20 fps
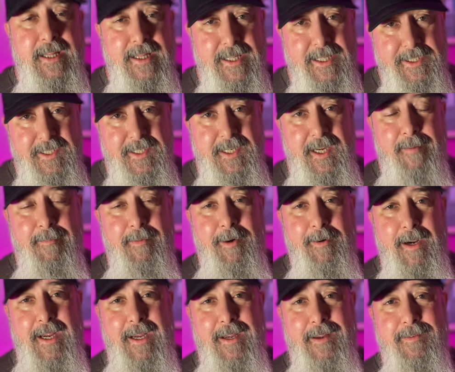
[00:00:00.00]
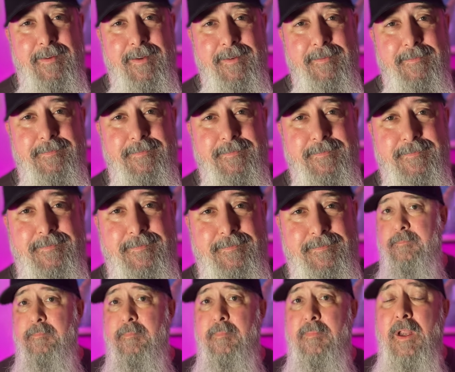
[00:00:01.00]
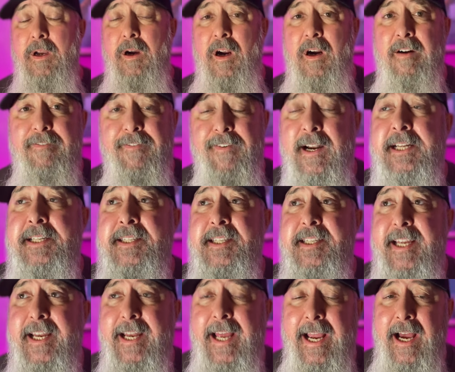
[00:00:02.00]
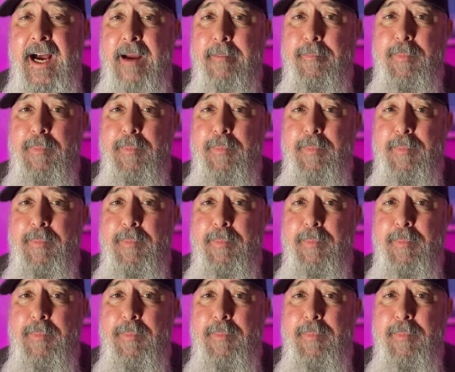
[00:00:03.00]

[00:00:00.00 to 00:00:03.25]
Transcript: this time around. Our friends at AI